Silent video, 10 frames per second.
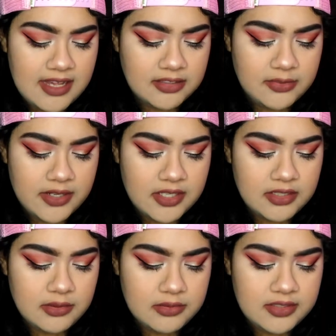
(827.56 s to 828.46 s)
out so I
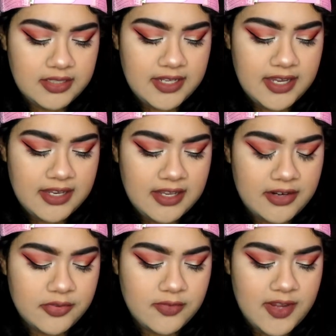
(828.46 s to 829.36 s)
can use it. Like,
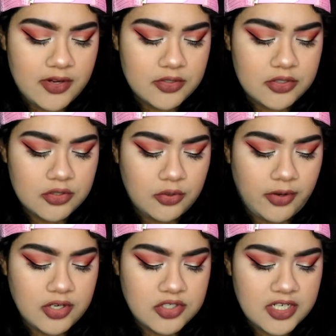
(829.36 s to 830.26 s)
I don't know if I should
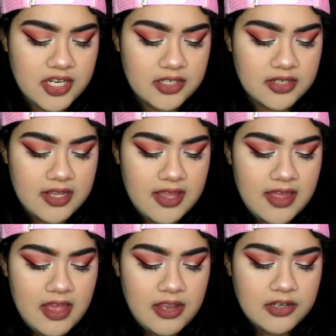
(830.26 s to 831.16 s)
crush it and
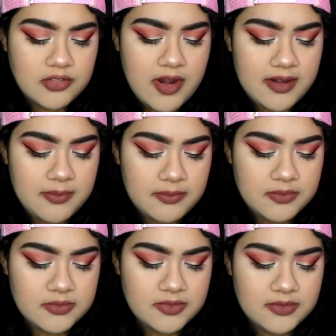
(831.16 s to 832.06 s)
try to
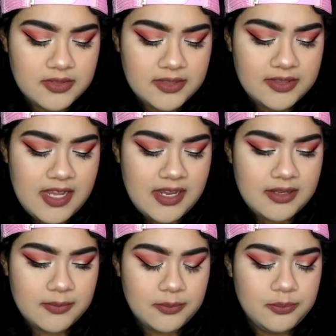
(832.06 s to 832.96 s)

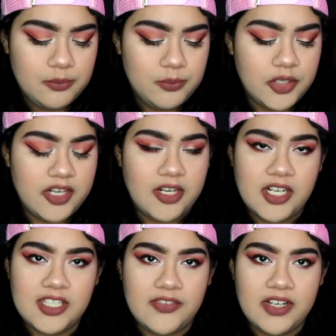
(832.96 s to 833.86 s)
like put it
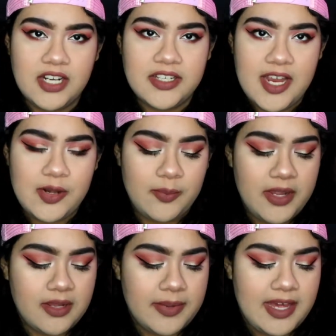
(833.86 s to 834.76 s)
in a different container to
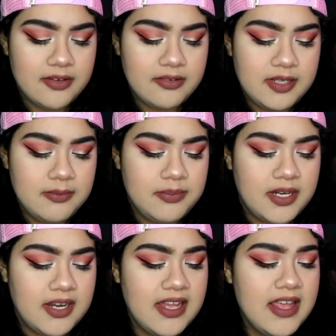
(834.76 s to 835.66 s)
make it powdery,
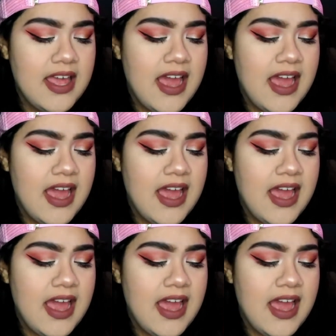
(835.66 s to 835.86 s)
but